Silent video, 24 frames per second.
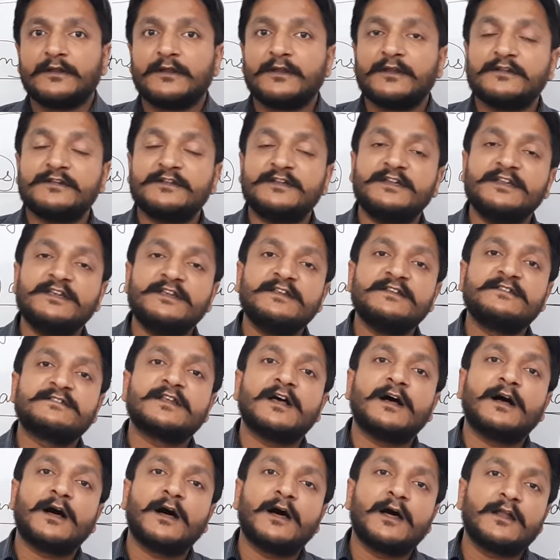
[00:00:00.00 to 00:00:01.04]
These
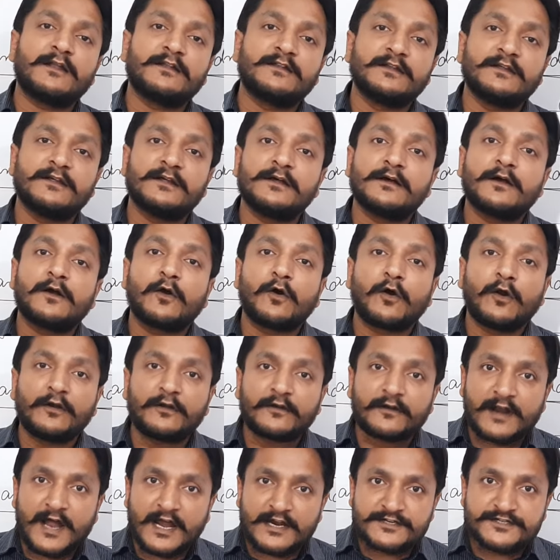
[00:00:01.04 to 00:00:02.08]
are the
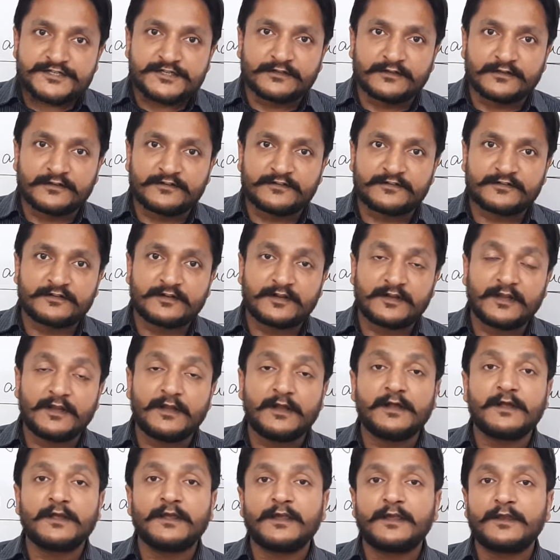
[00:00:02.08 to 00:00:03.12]
contractions.
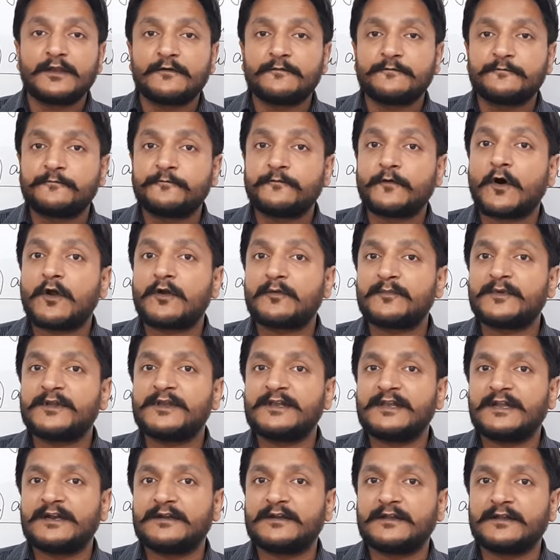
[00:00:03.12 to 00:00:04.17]
In a formal
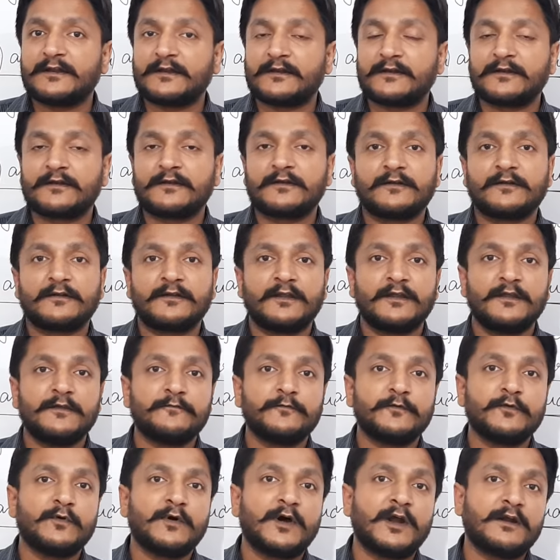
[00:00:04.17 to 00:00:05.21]
letter, if
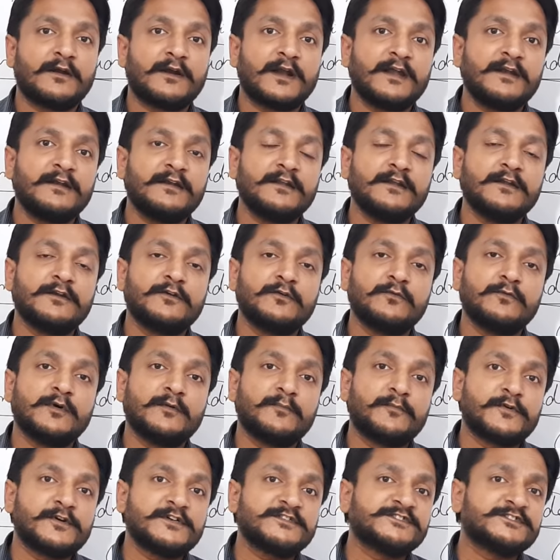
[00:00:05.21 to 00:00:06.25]
you are writing to a
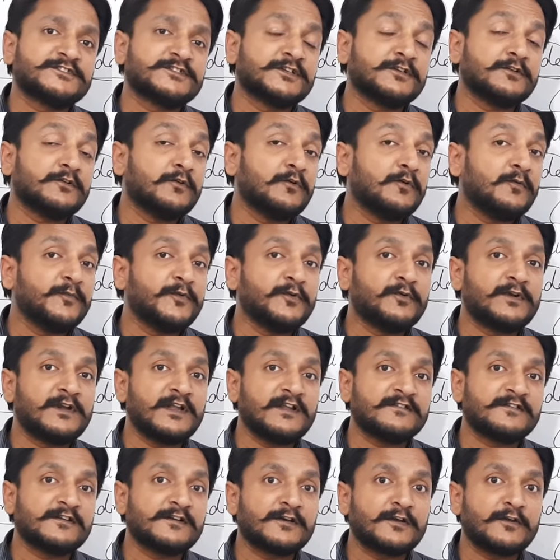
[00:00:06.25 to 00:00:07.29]
person whom you
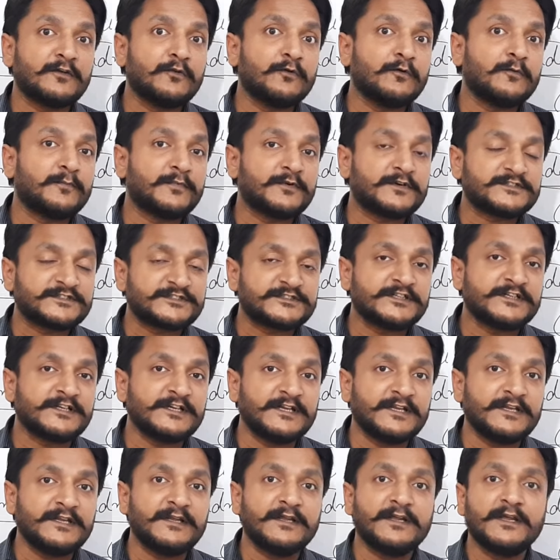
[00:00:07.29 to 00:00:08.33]
doesn't know
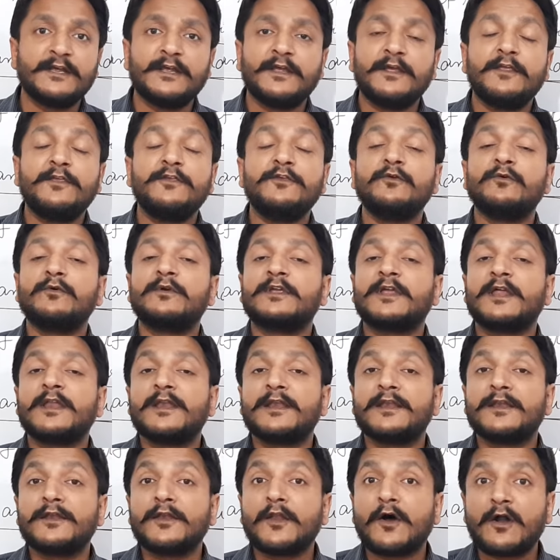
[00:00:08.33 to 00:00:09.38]
personally, you
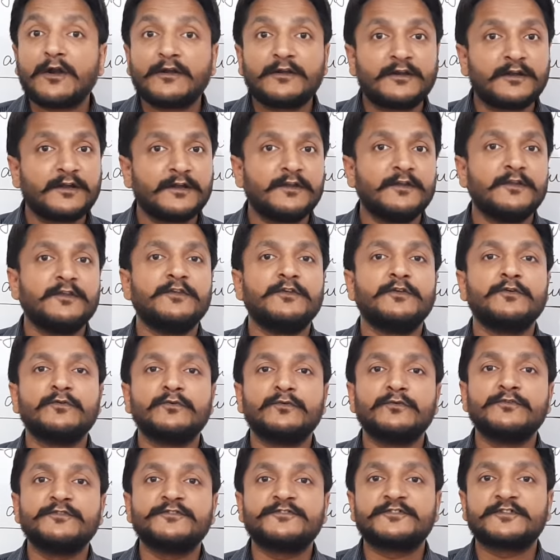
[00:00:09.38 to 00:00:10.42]
cannot
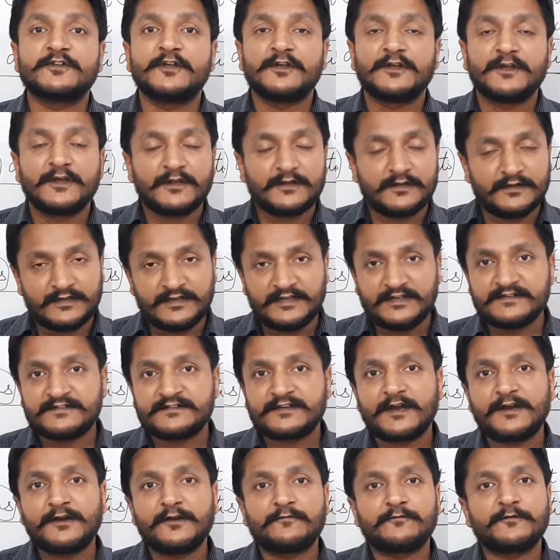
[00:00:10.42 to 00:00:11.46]
use these
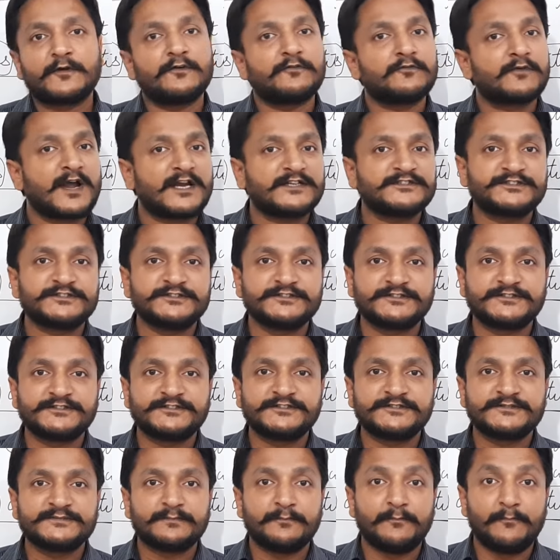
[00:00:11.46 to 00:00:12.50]
kind of
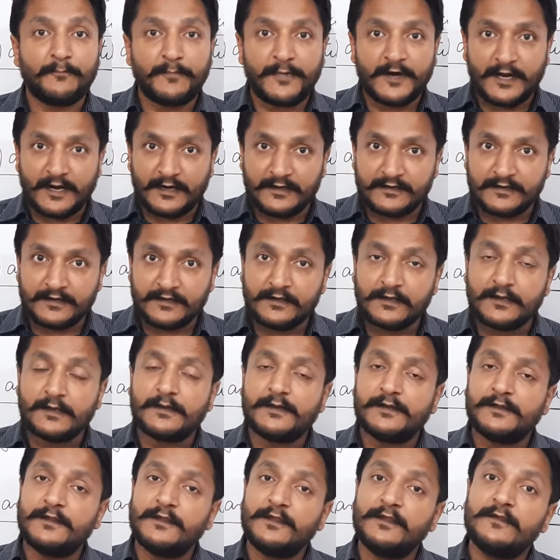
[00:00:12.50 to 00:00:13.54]
contractions. But
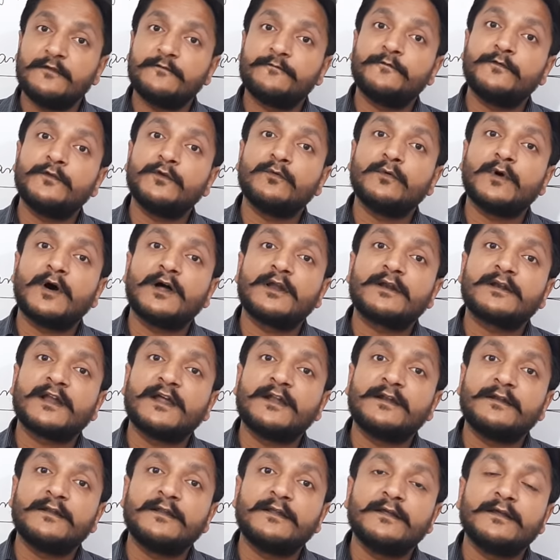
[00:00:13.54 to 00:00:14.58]
if you are
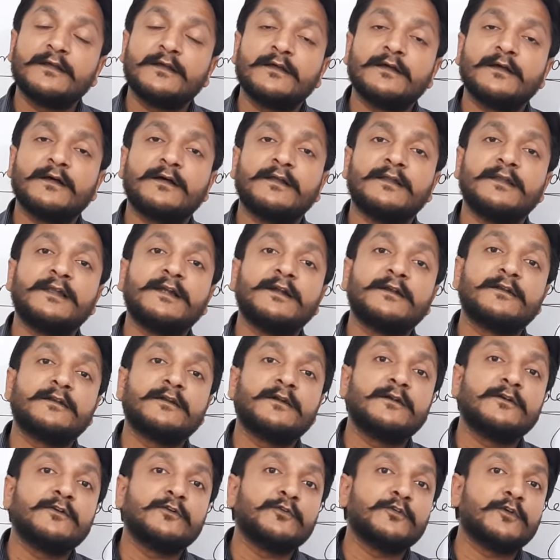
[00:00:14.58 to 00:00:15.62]
writing a
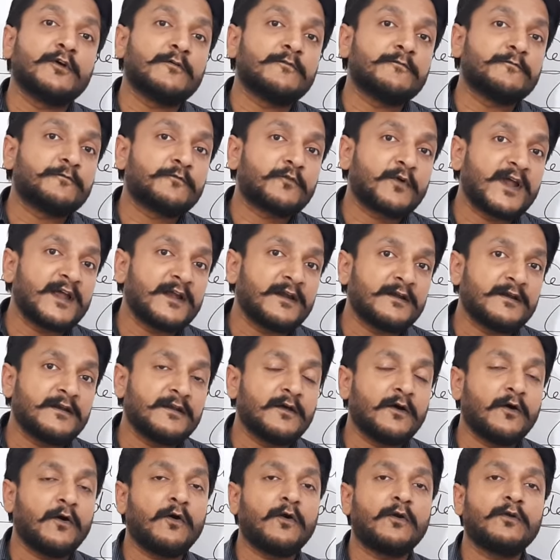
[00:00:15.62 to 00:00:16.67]
letter to your
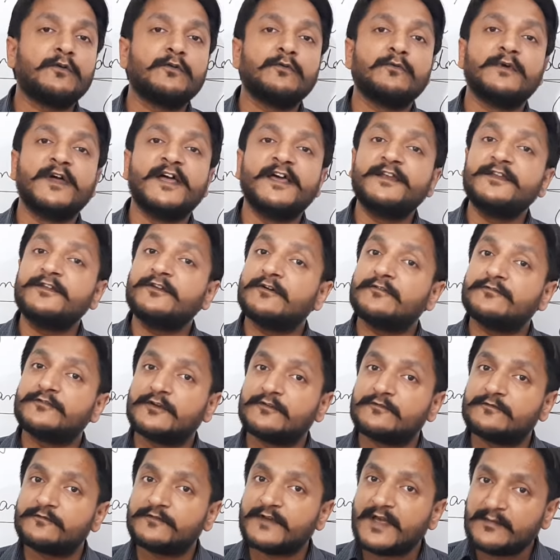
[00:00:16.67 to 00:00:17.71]
friend or to any of your
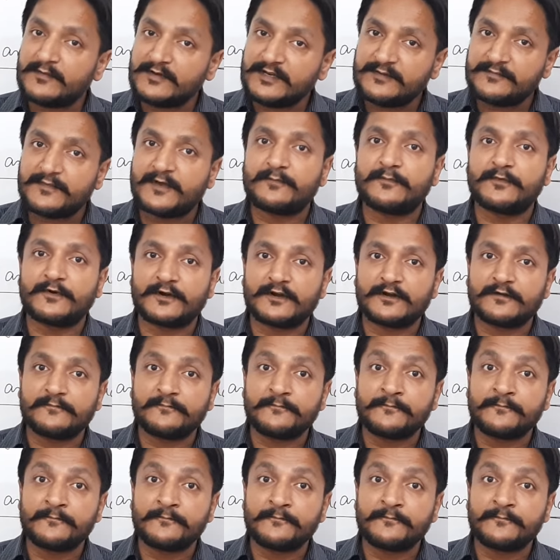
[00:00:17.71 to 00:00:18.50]
family member,